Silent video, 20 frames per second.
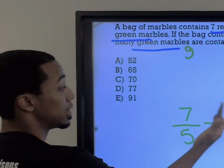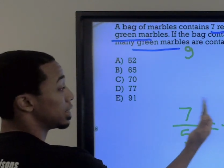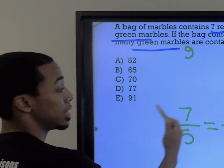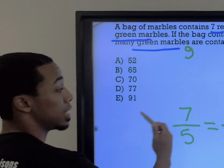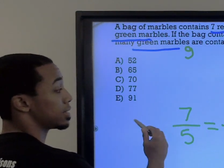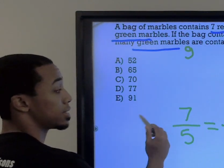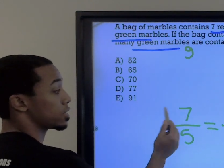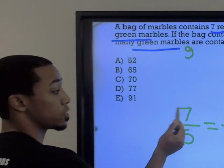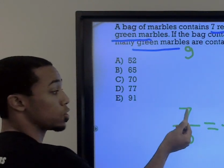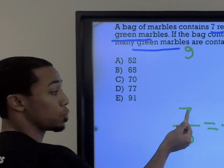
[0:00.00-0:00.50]

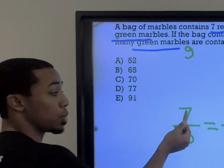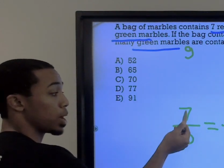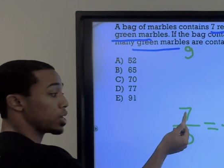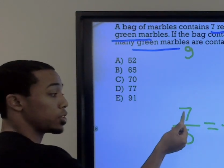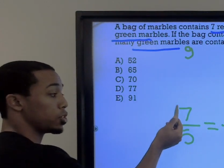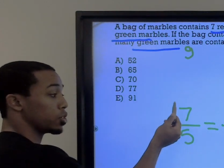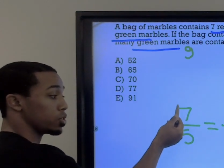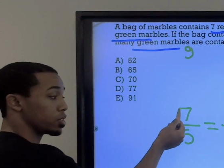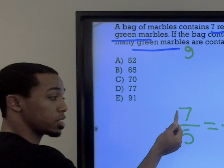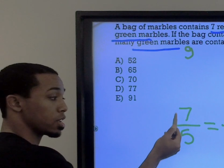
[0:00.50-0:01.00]
This is the
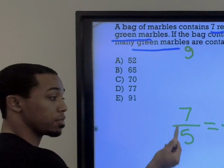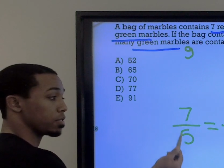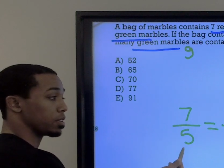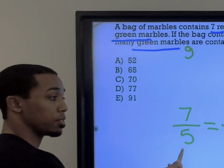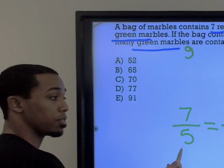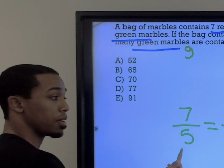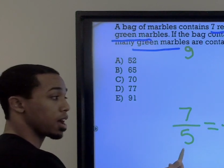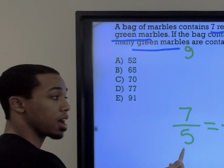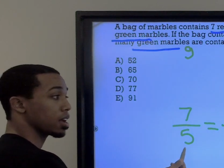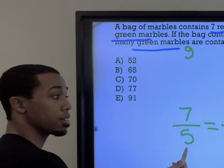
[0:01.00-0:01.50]
ratio, 7
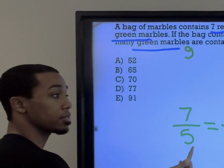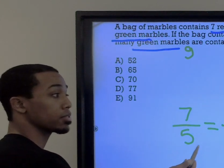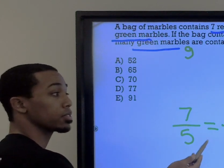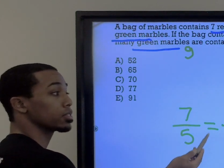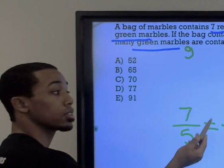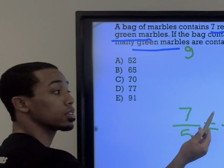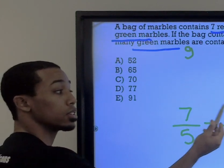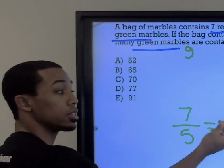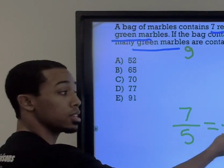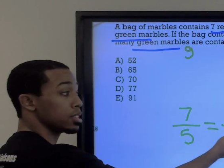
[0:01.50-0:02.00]
to 5.
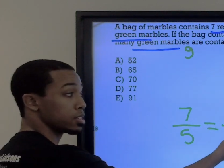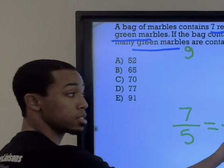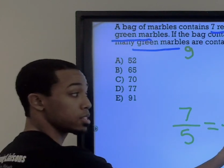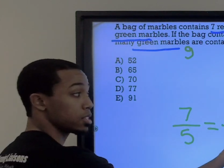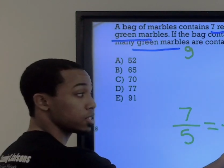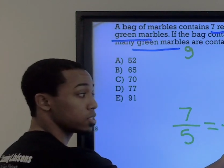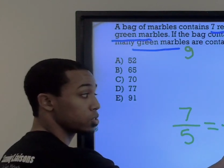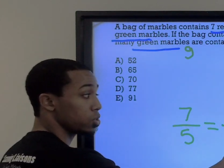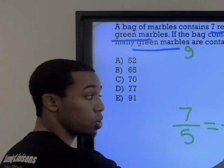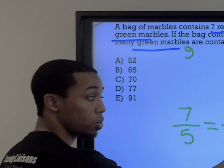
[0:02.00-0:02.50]
This is
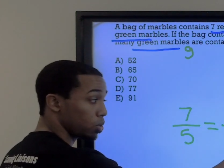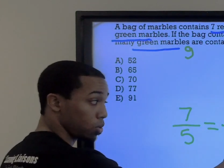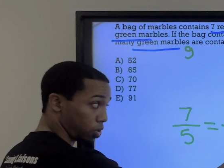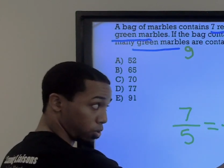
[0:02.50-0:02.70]
the total,